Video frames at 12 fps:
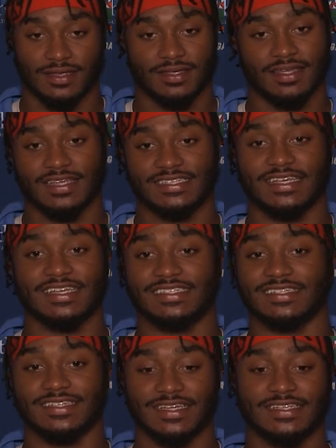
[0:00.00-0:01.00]
it's it's
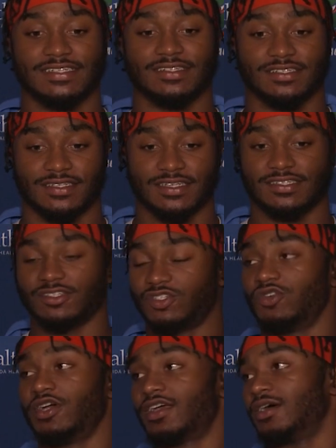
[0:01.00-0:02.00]
a it's a it's a
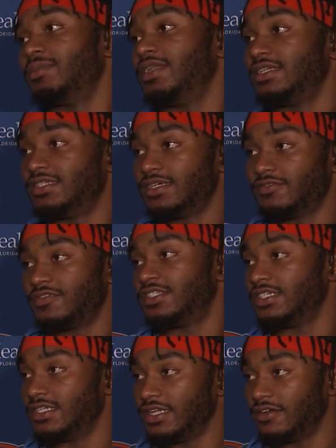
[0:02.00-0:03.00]
joy coming into the
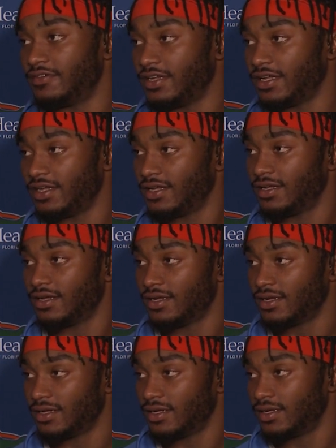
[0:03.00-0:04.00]
facility every day. When
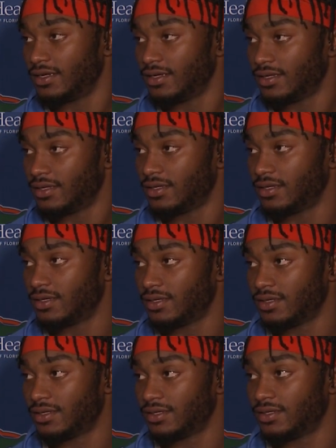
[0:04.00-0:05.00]
they got hired, did you like
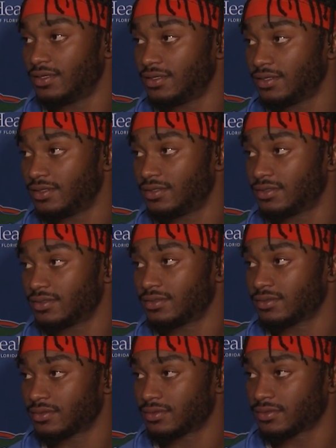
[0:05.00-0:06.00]
look back at some of like the
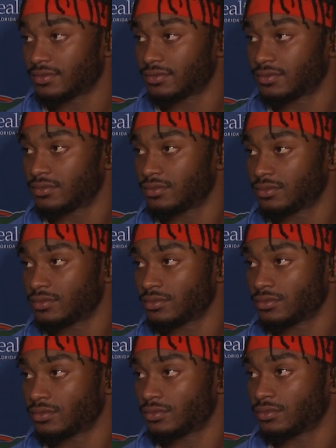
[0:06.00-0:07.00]
videos that they put
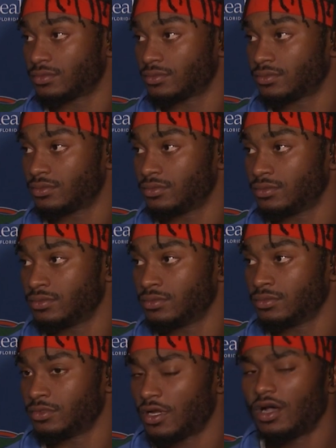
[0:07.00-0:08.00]
out from
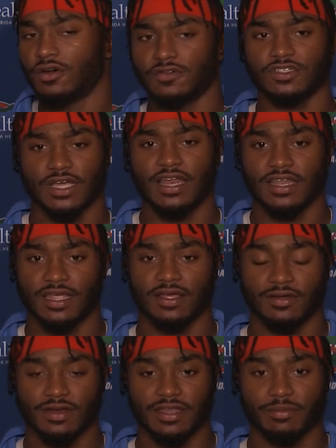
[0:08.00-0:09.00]
Louisiana? Oh, I
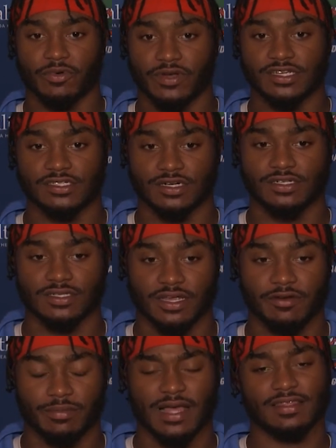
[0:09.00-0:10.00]
did did my research.
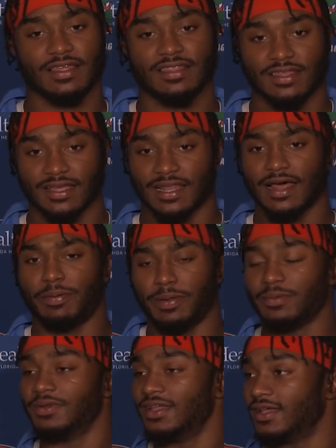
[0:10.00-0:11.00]
Everybody, I think a lot of
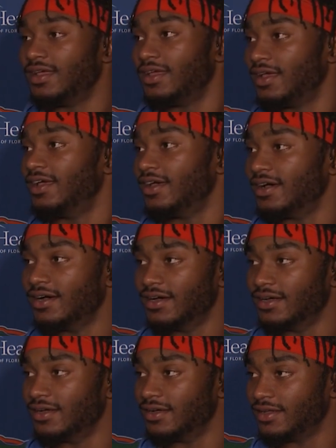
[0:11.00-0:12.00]
people did. What, what
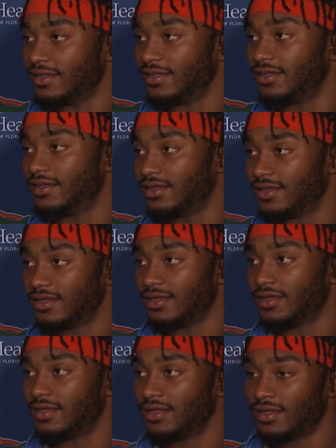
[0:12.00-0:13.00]
uh, stood out about
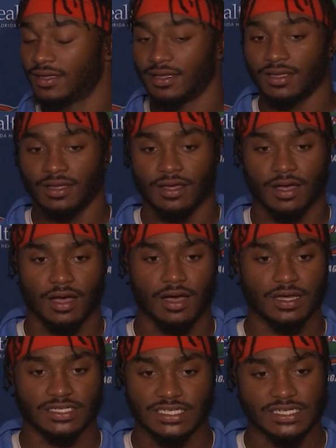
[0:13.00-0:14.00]
that?
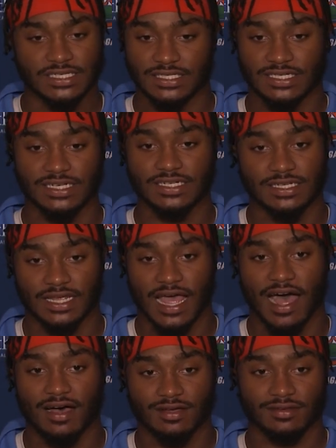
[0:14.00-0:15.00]
uh, just just
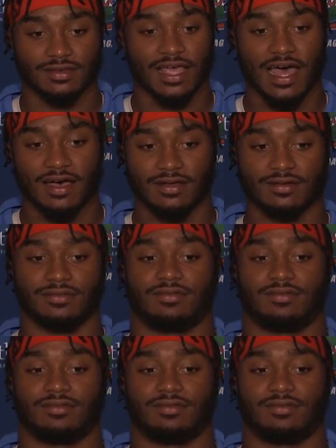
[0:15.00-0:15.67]
how how